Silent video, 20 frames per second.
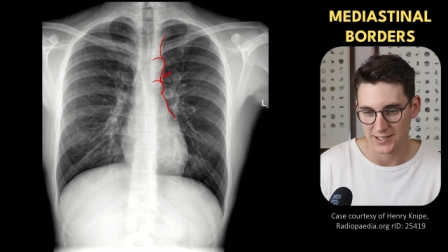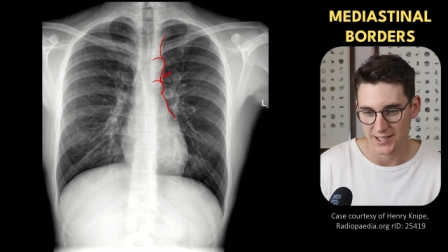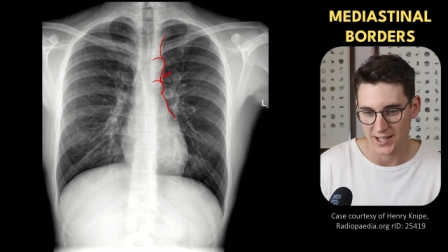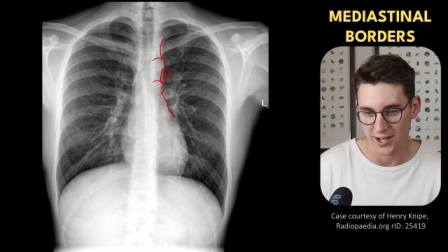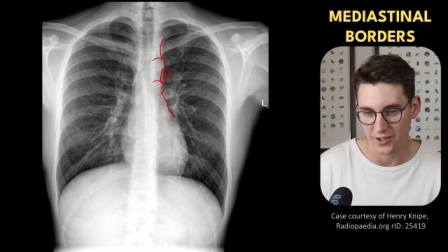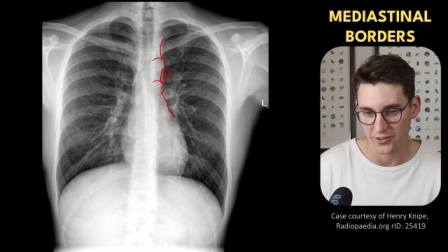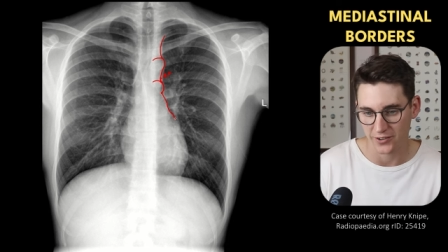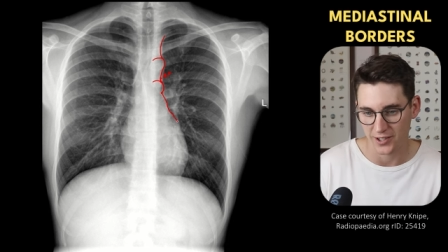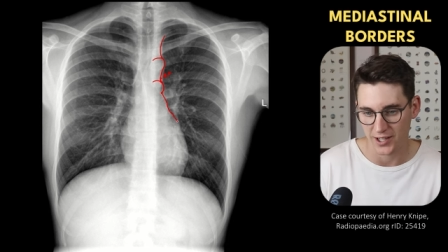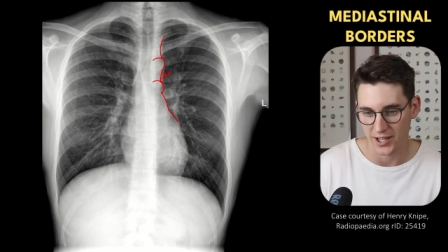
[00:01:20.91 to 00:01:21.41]

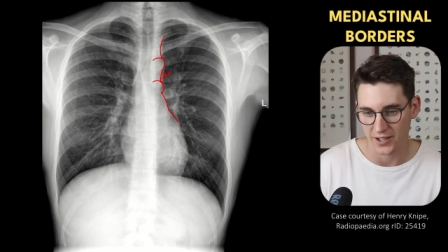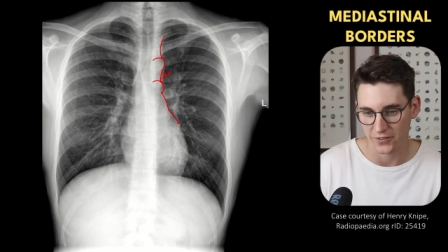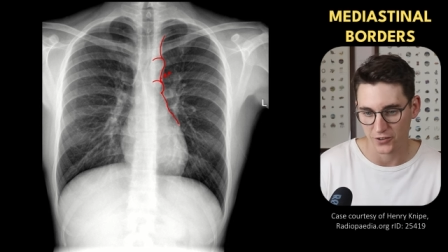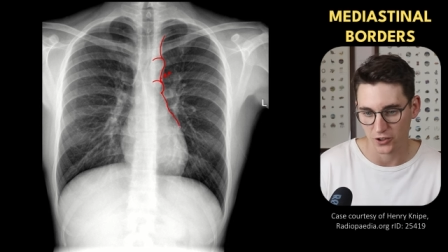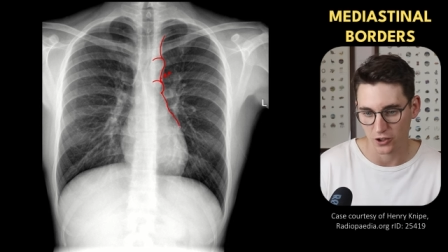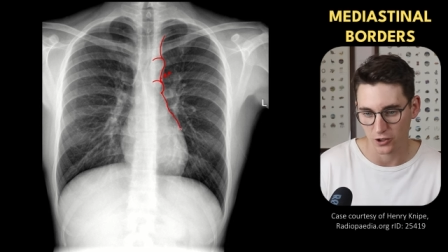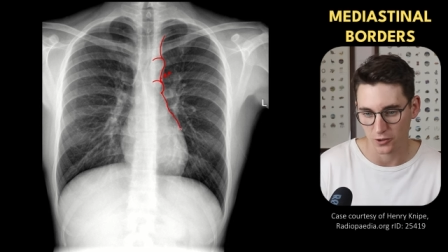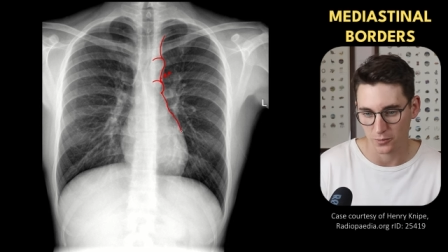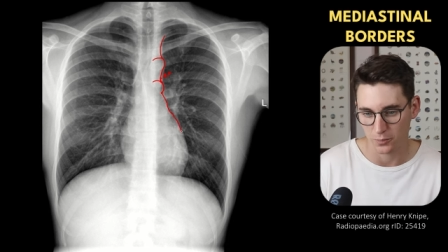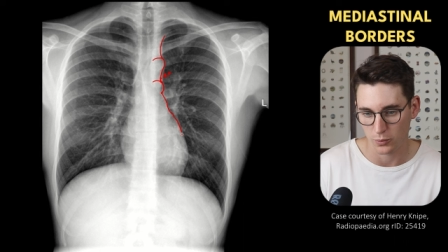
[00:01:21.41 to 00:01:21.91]
down the left
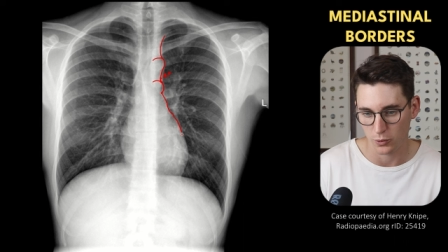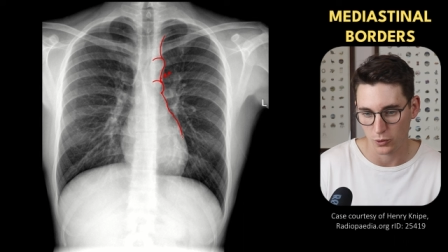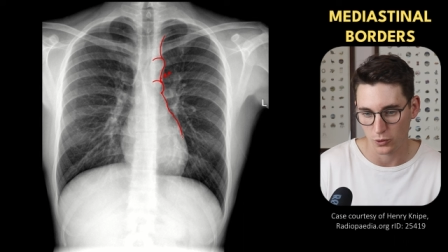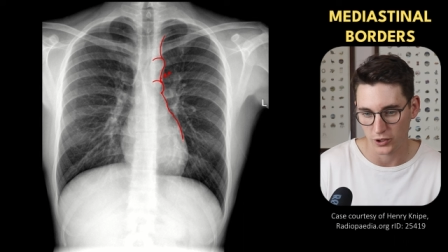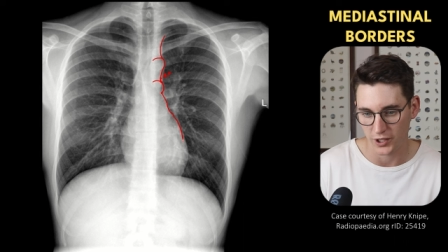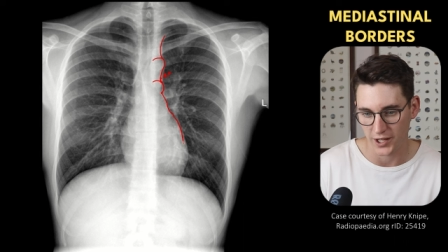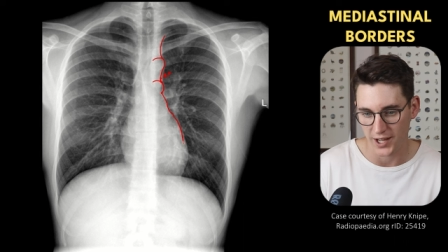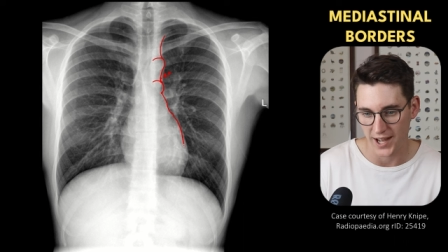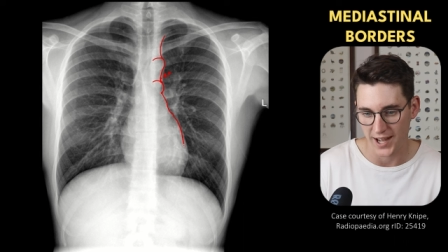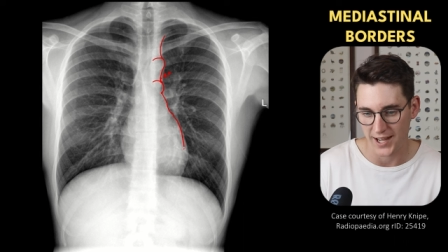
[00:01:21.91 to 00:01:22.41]
heart
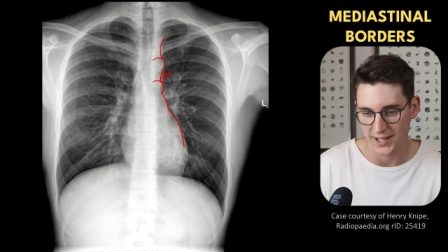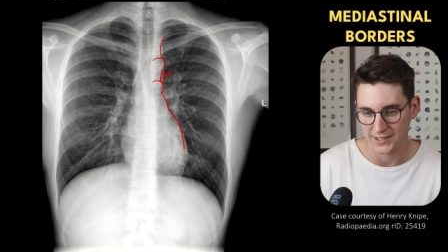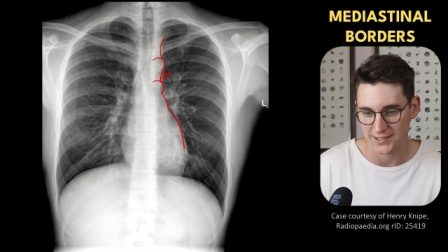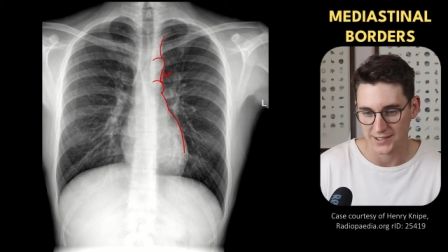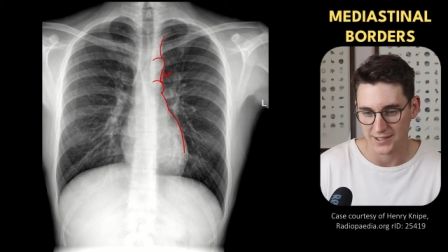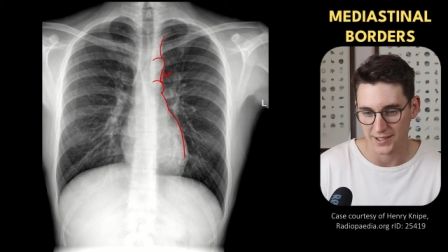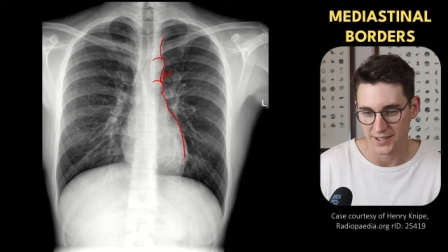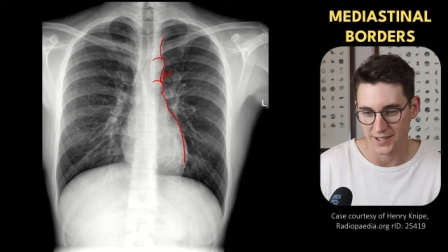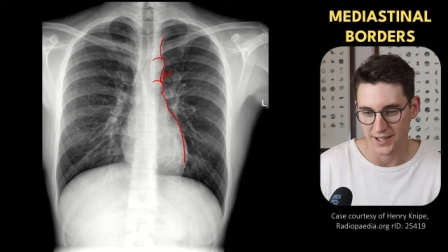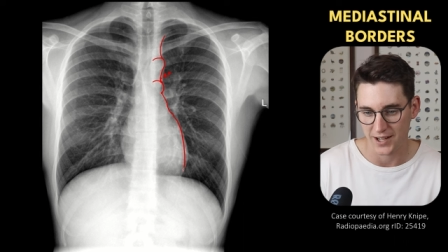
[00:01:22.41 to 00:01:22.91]
border as
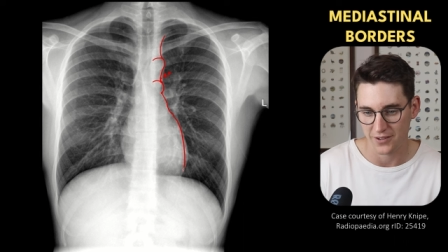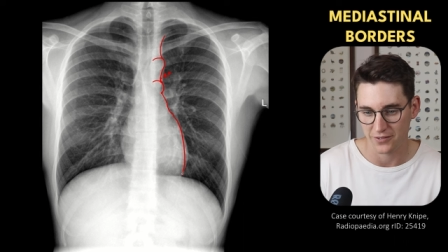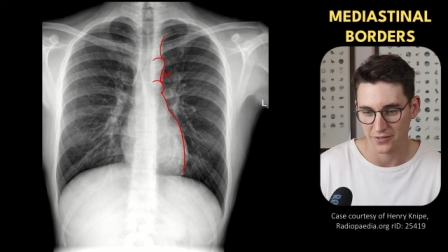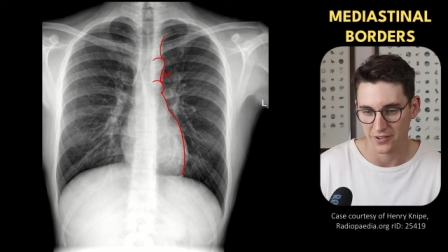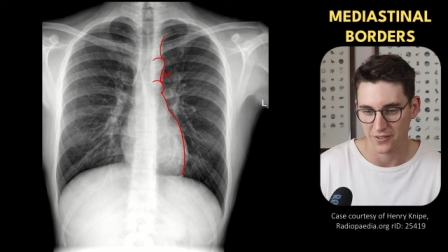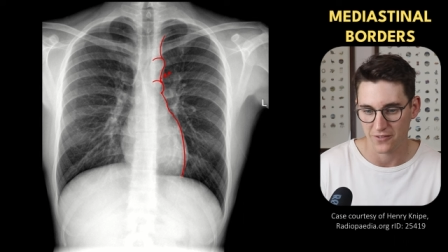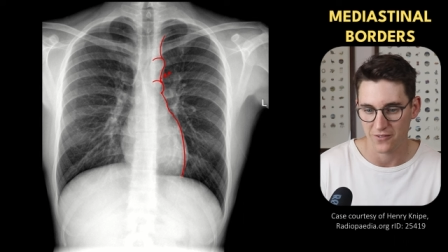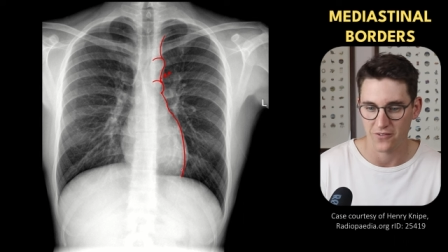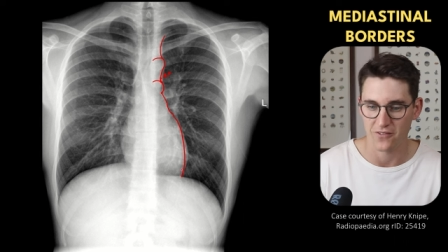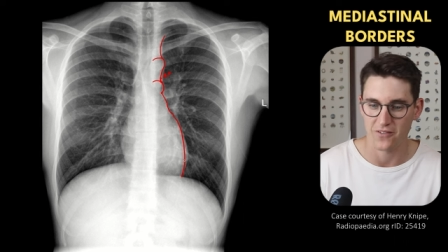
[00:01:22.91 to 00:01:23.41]
the
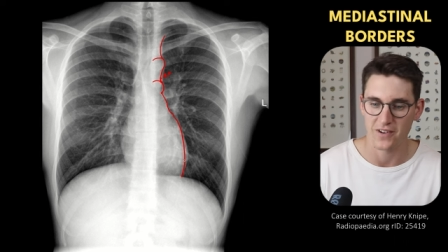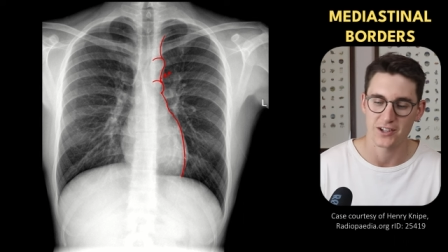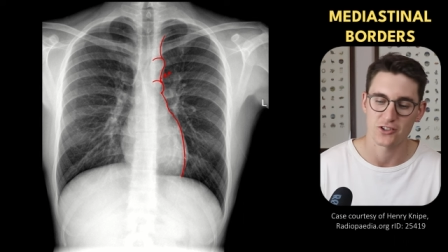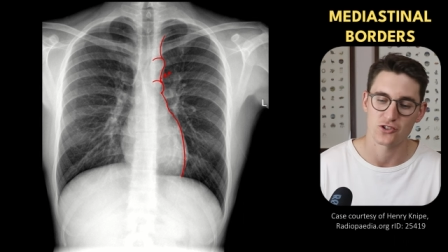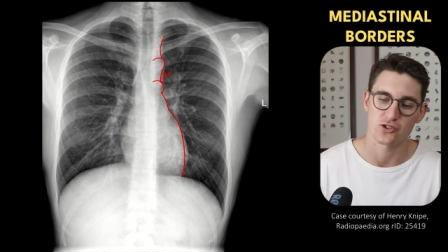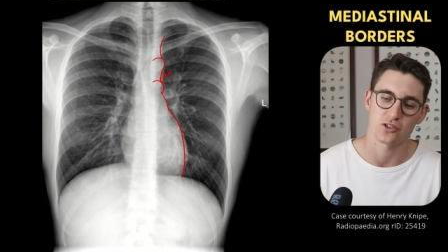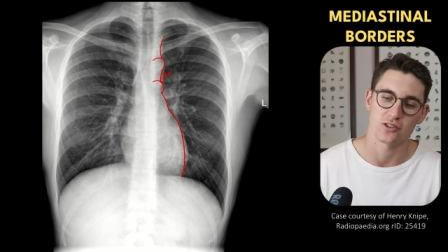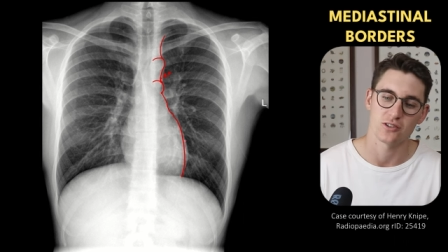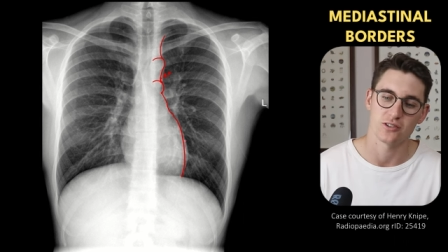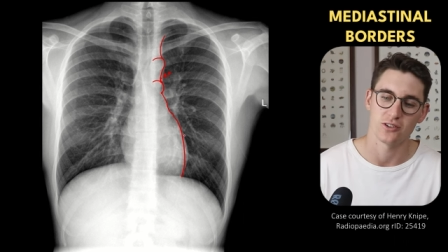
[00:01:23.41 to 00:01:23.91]
left
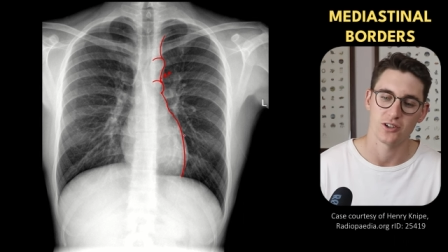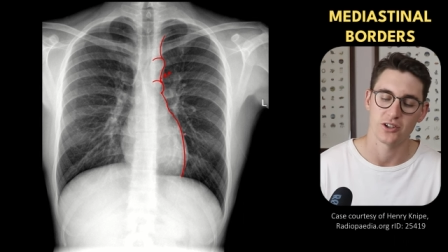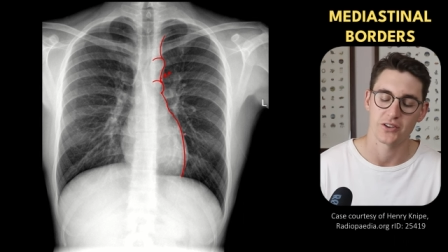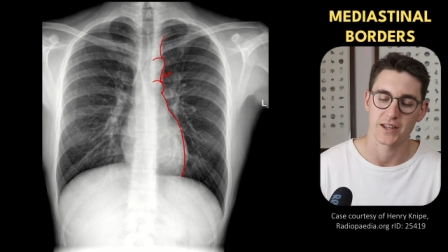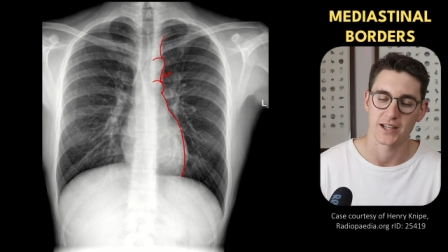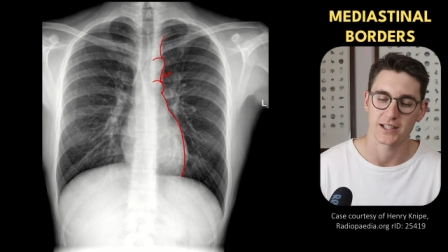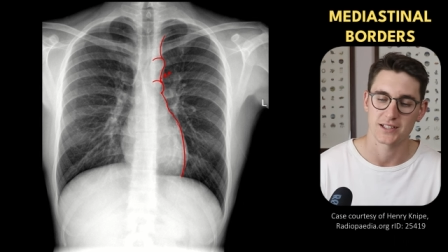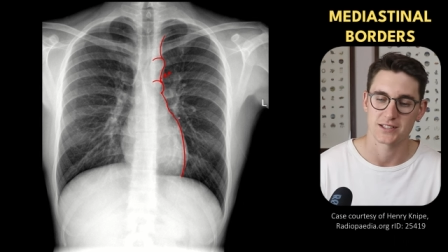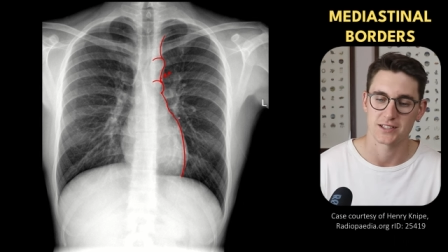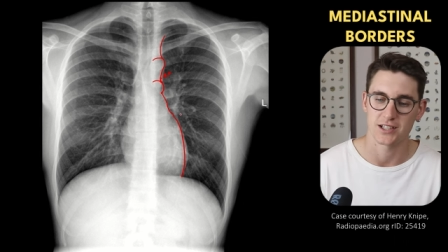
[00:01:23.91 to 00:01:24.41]
ventricle on
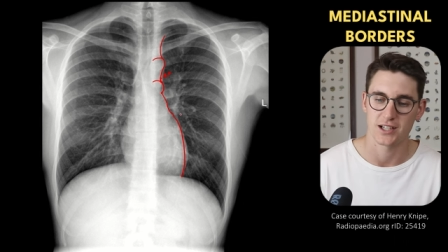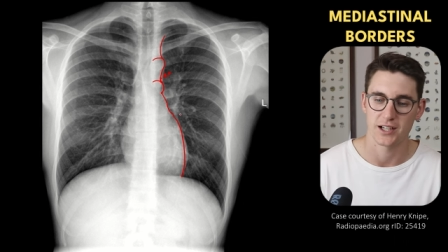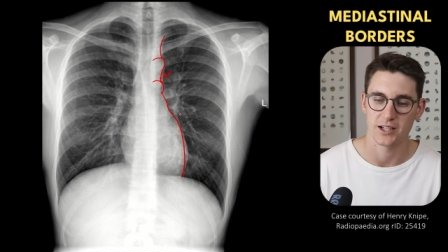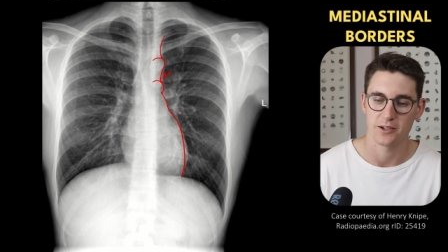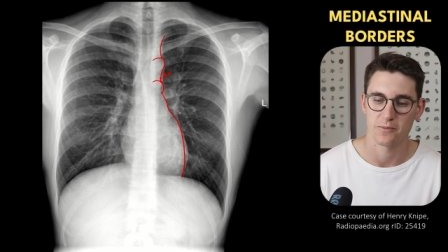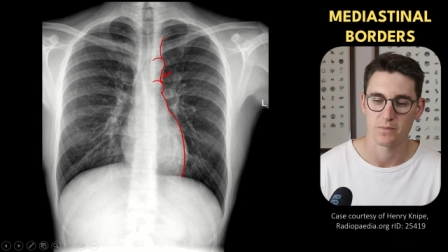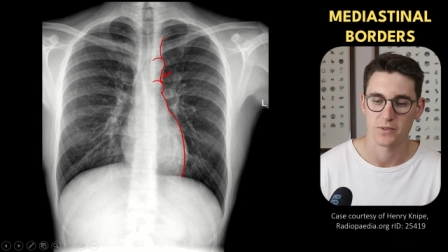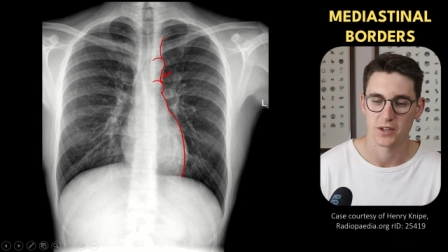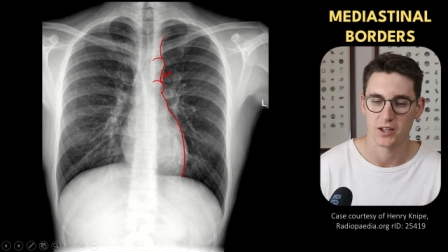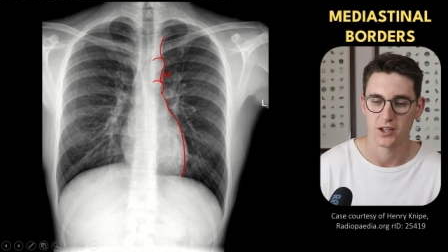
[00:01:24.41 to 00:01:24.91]
that side.